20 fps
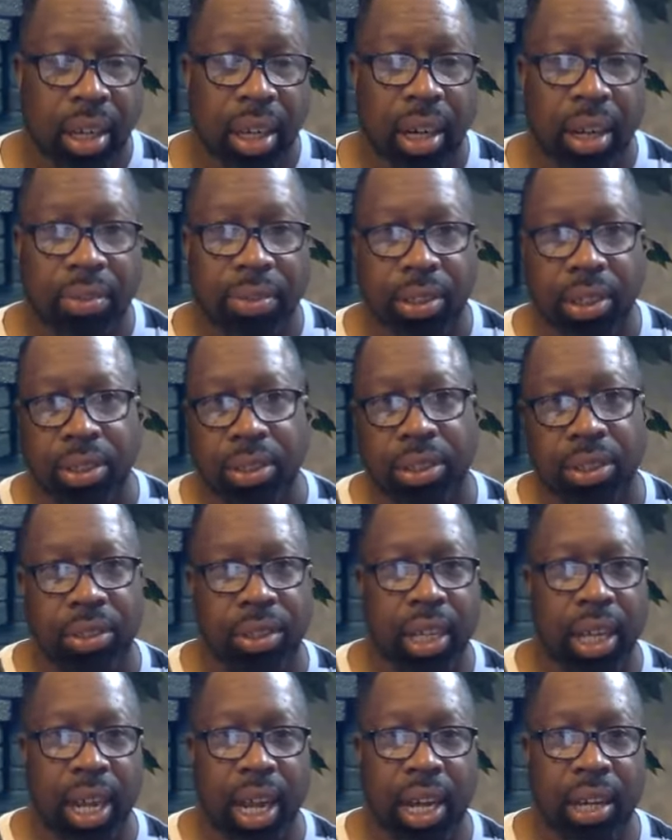Uh, for those of you
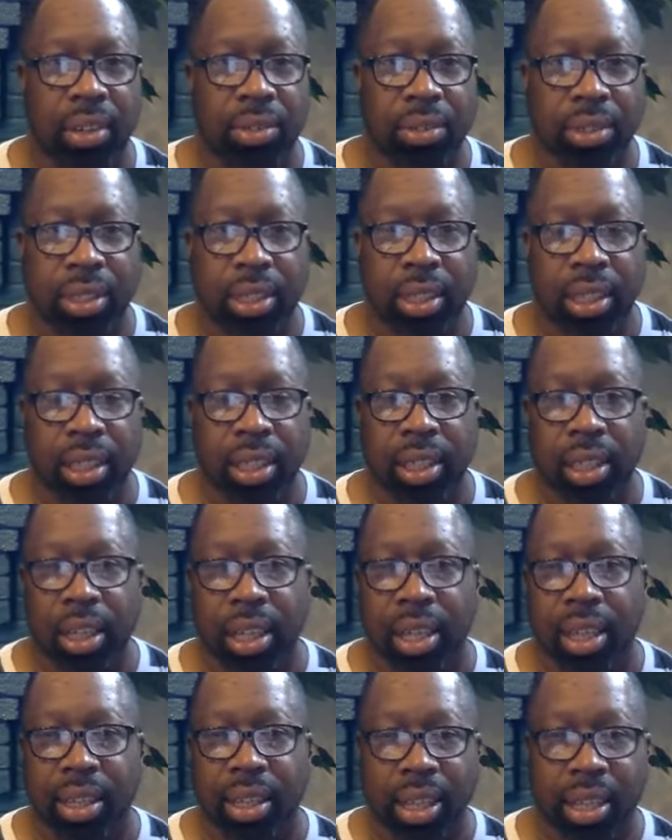that I don't see,
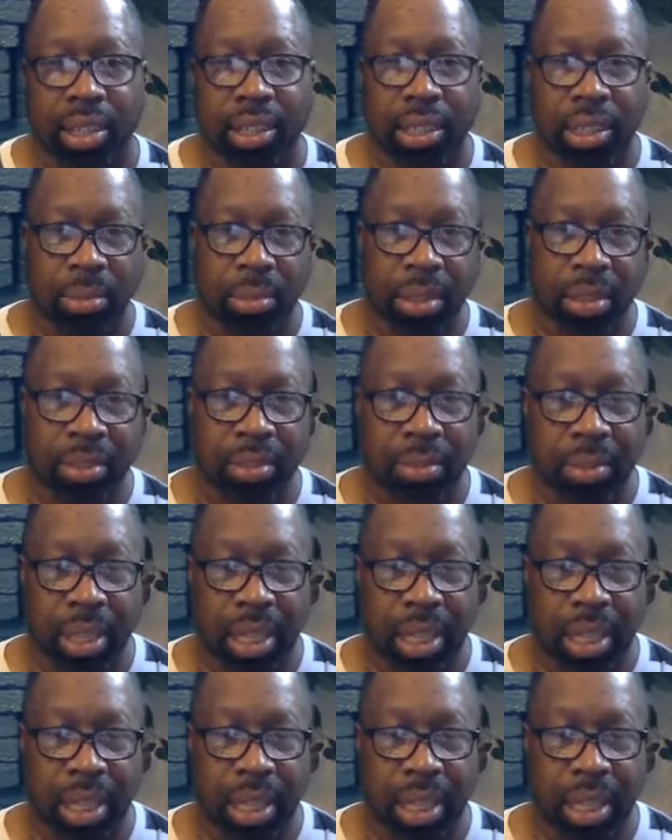thank you so much for